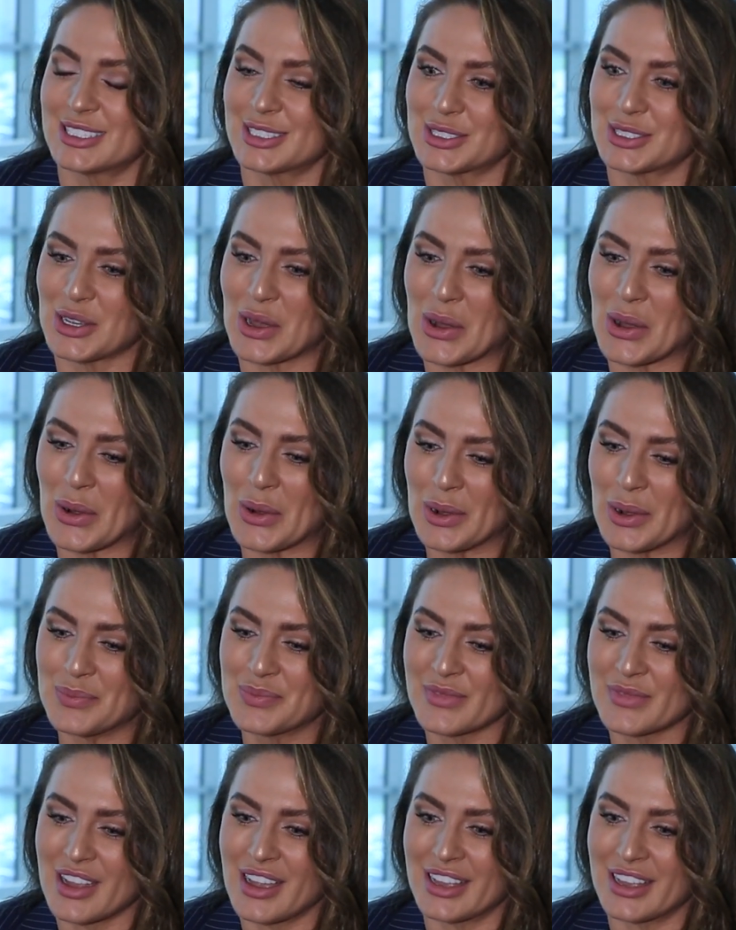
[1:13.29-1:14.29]
So
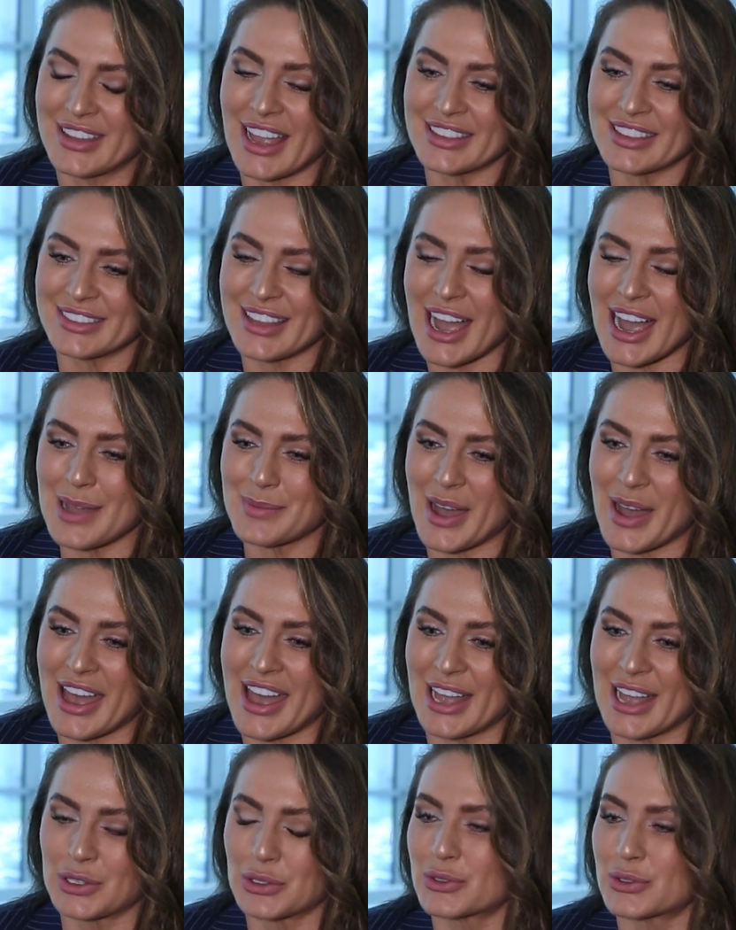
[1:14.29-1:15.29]
at that time I
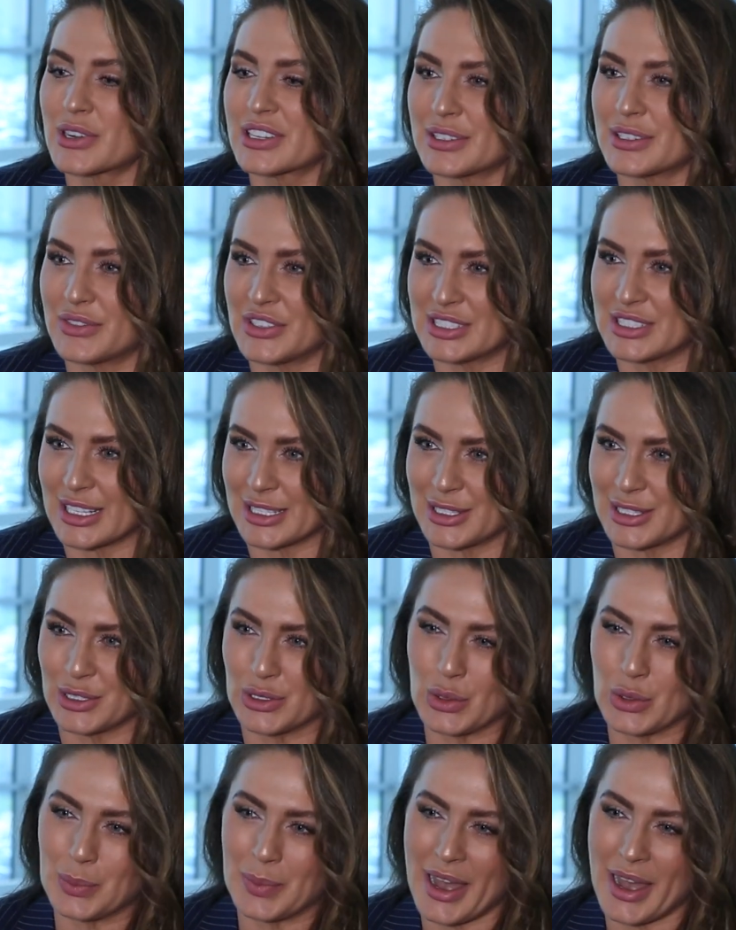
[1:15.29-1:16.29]
had already
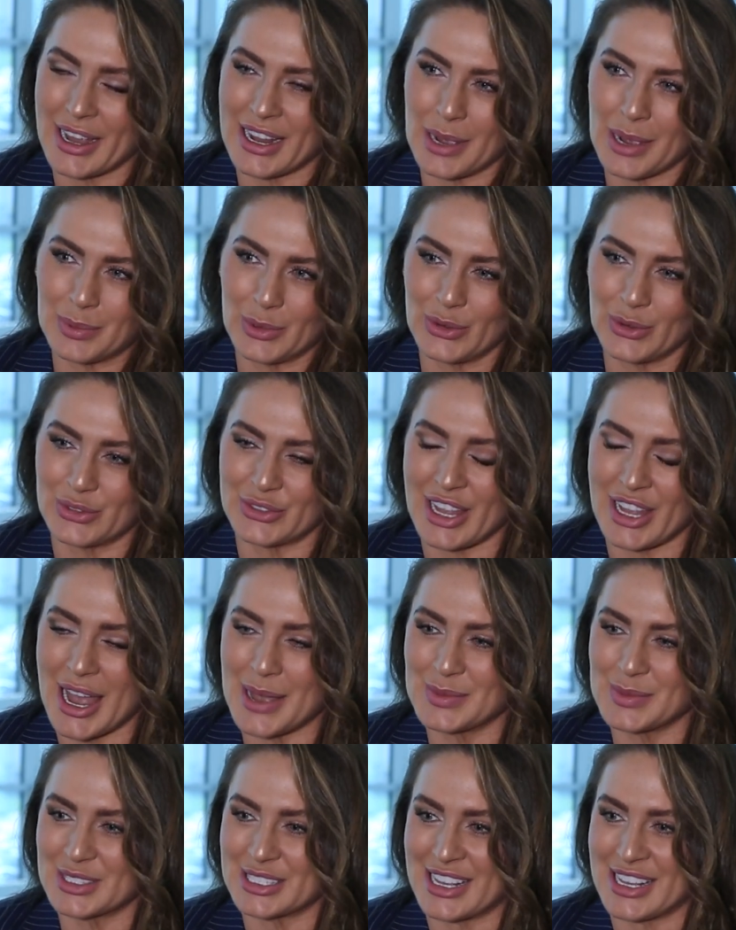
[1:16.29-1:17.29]
visited Dubai a couple of
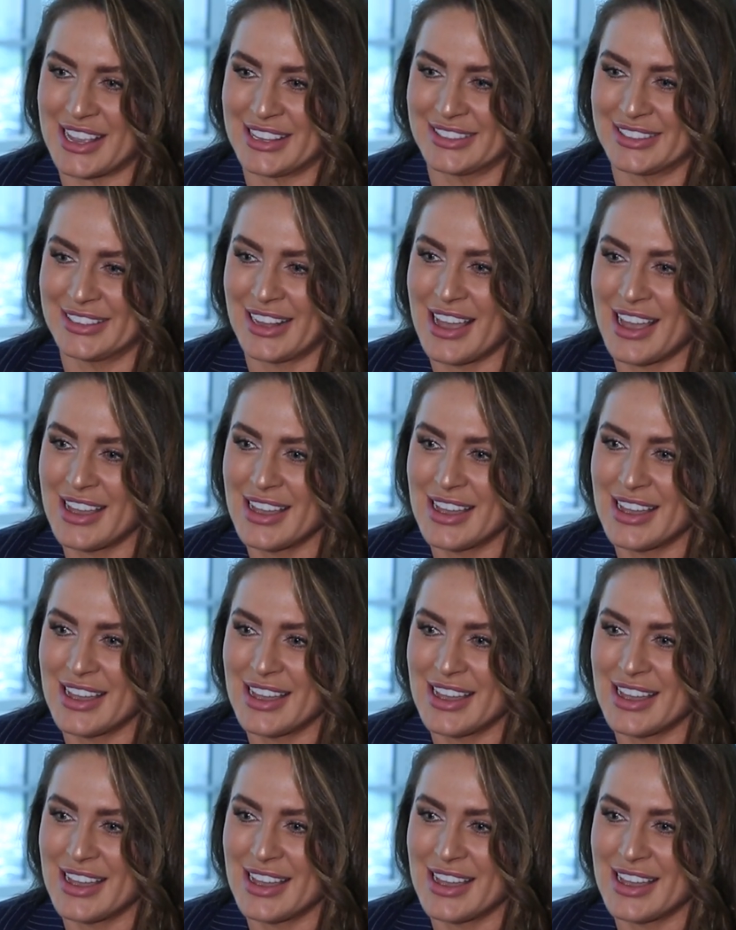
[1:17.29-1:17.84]
times, and